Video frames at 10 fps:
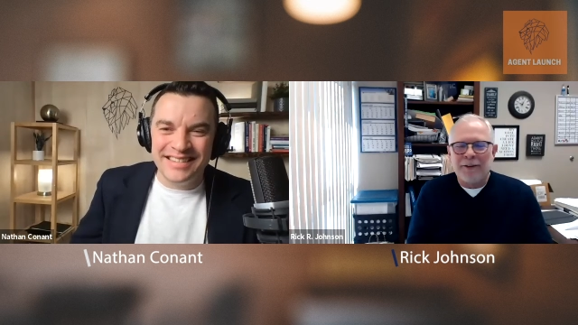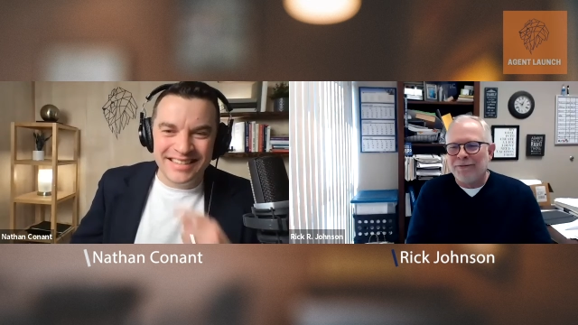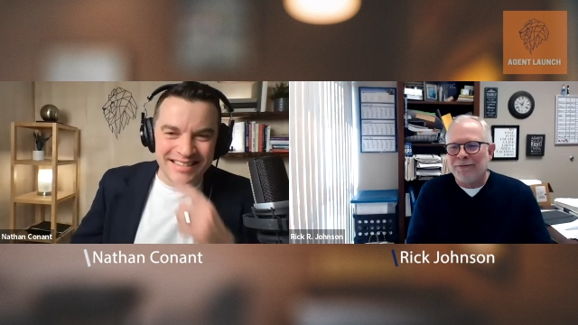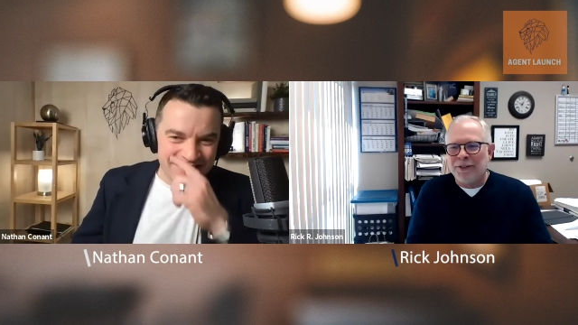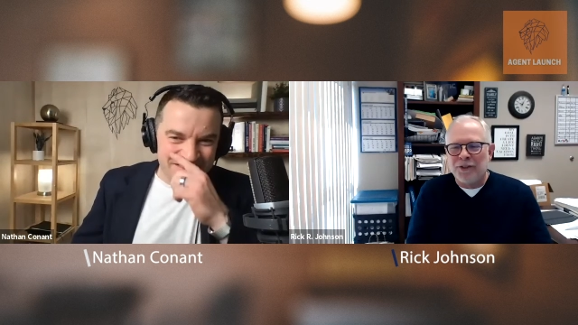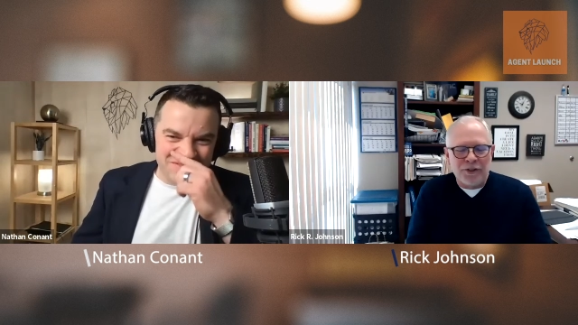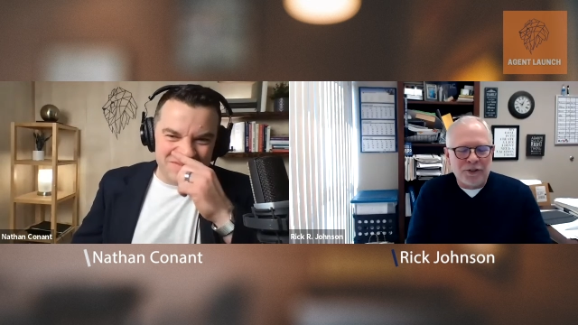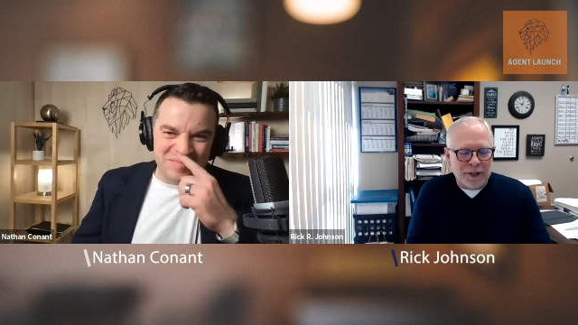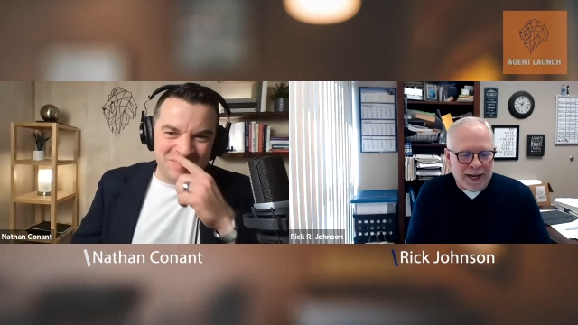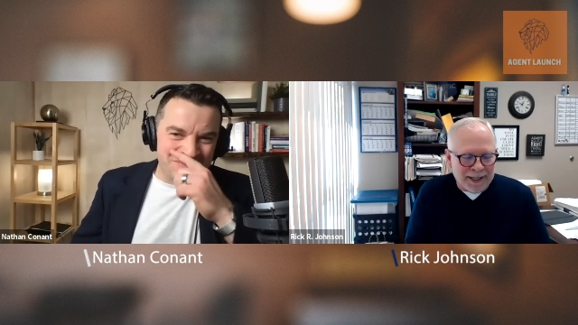Speaker 1: So
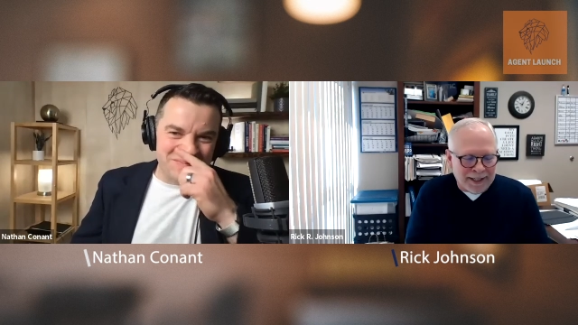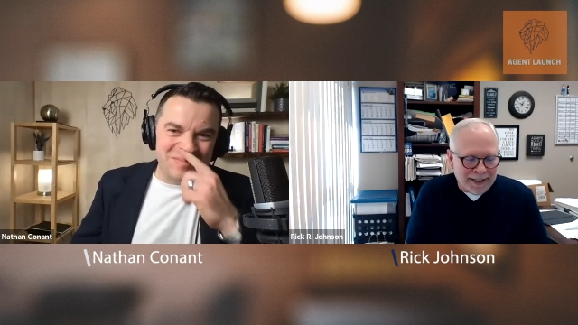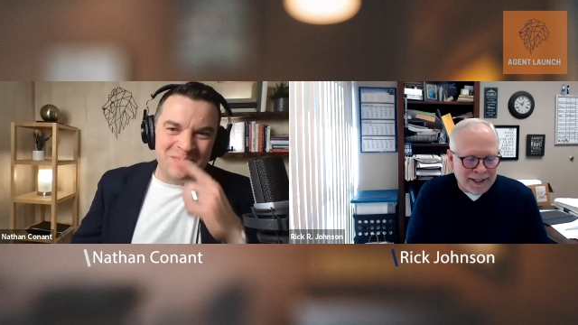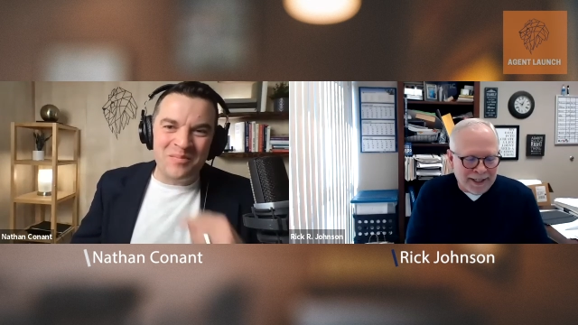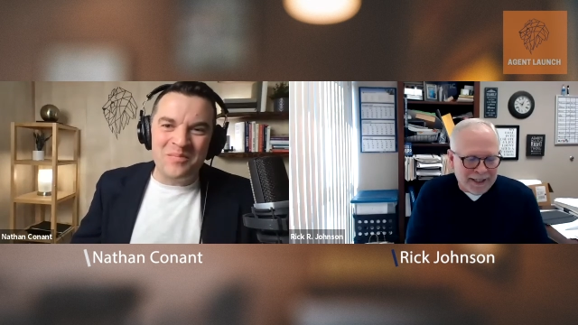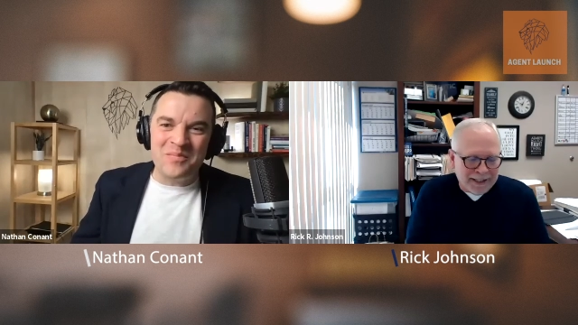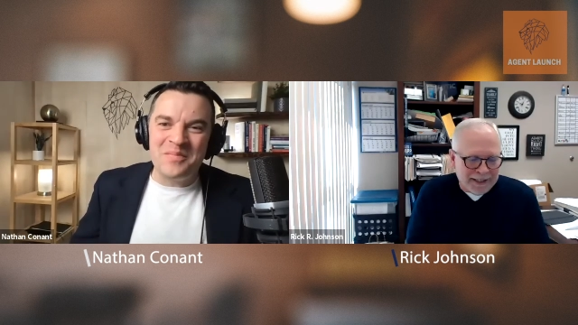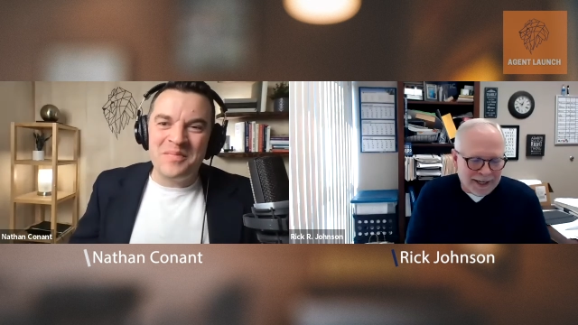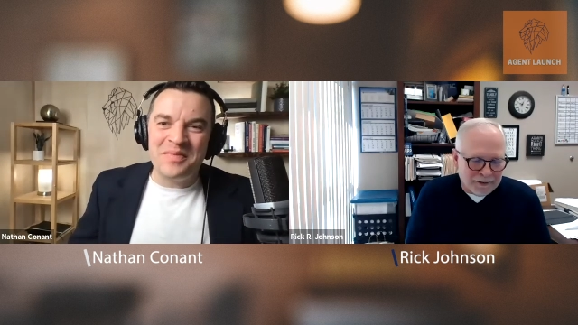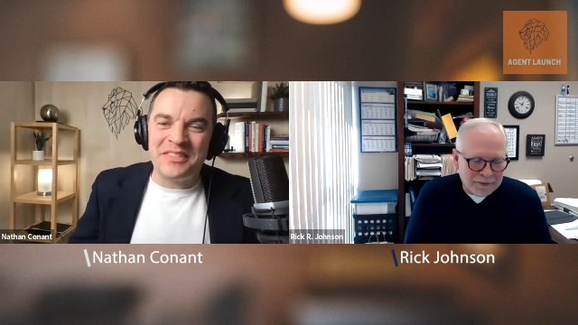I
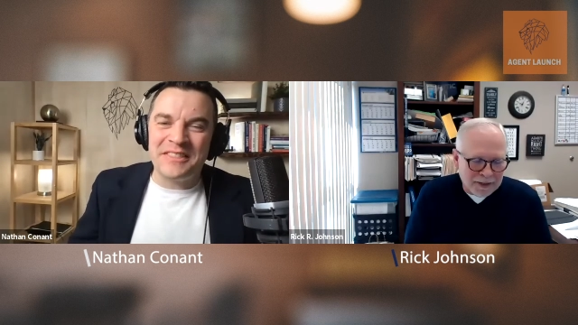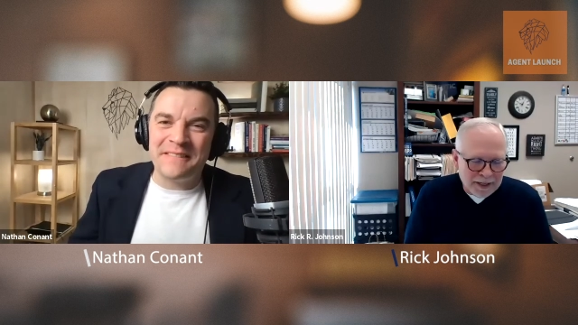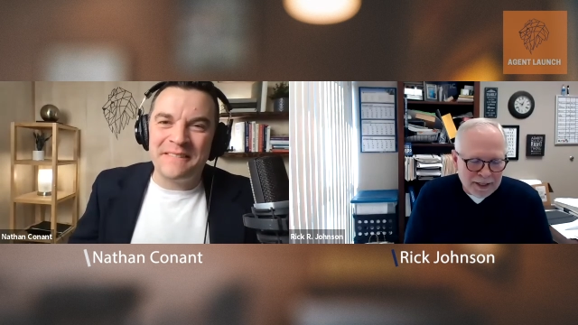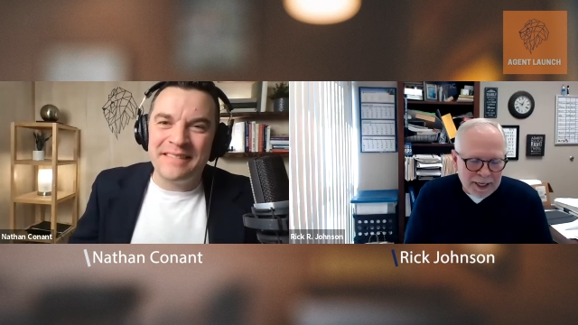just use that.